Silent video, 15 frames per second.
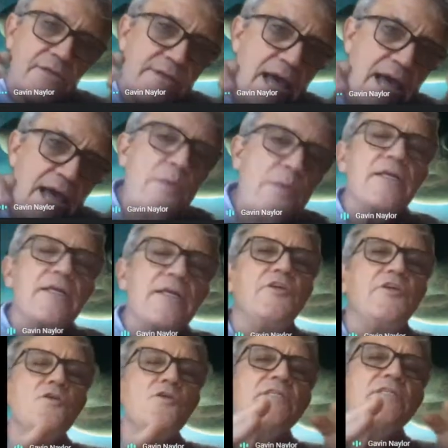Now we're going
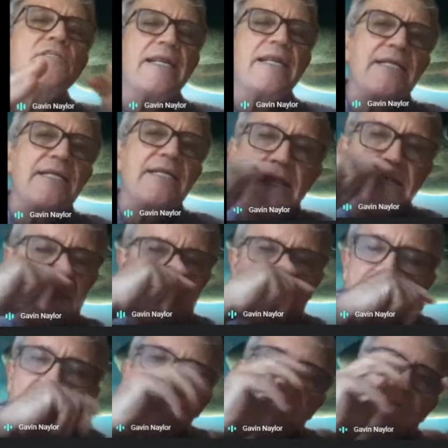to use that
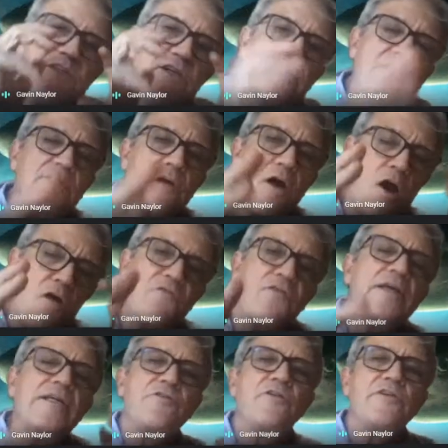analogy that I've just
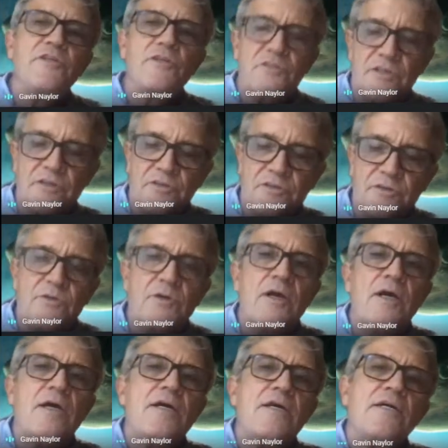hopefully introduced you
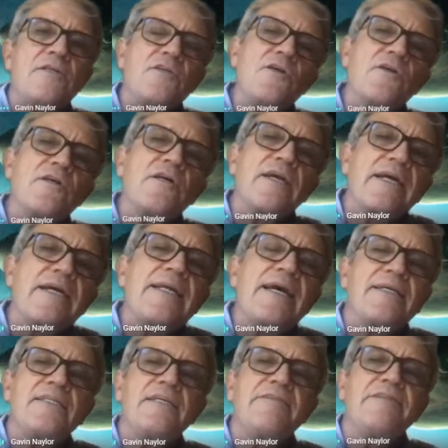to look at
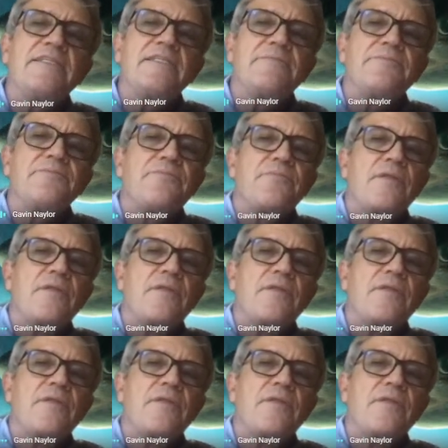connectivity.